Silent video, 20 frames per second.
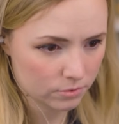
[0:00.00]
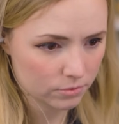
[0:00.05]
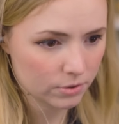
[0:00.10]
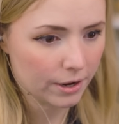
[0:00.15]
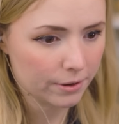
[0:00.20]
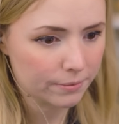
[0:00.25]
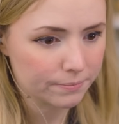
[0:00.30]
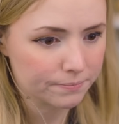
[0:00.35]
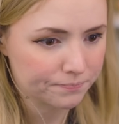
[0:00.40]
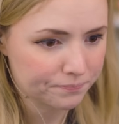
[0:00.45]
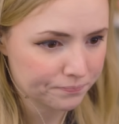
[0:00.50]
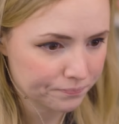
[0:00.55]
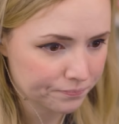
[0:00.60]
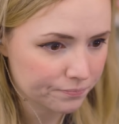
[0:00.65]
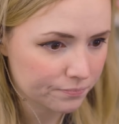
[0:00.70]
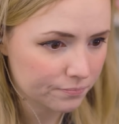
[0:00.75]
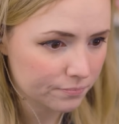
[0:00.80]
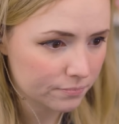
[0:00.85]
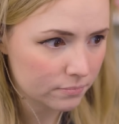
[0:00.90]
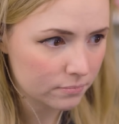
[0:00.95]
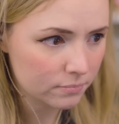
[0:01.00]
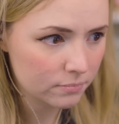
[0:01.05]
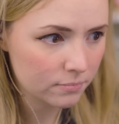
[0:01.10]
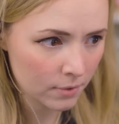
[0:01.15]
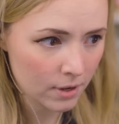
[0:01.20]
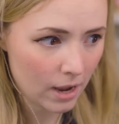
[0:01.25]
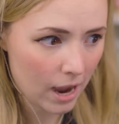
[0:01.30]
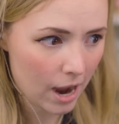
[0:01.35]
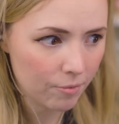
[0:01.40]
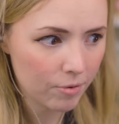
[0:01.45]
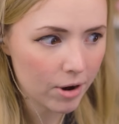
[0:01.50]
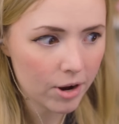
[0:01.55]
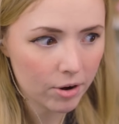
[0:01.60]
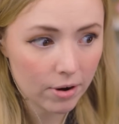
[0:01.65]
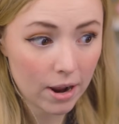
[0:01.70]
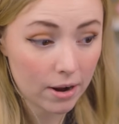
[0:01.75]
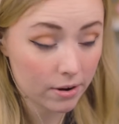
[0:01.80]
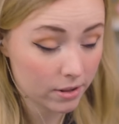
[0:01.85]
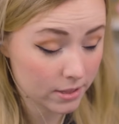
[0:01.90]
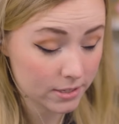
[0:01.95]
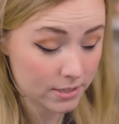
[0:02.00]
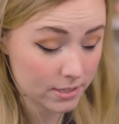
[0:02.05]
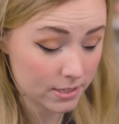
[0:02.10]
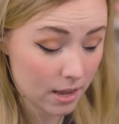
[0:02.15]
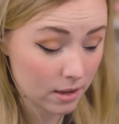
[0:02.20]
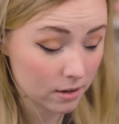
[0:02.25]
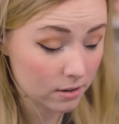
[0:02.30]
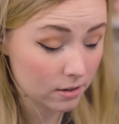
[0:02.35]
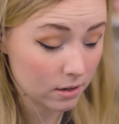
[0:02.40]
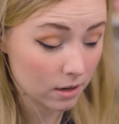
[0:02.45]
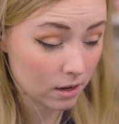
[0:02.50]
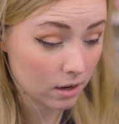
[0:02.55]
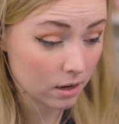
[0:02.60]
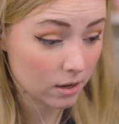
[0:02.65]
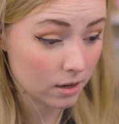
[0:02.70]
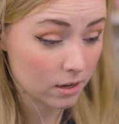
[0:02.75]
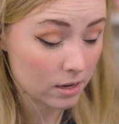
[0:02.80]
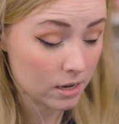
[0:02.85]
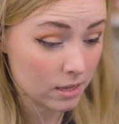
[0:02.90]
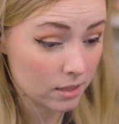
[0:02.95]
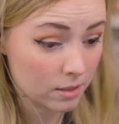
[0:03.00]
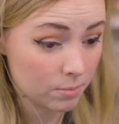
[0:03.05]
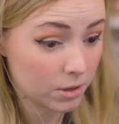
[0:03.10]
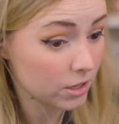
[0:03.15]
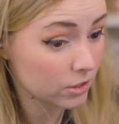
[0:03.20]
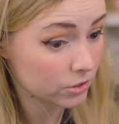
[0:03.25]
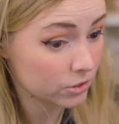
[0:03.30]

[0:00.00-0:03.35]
Okay, I ran around in the set in the media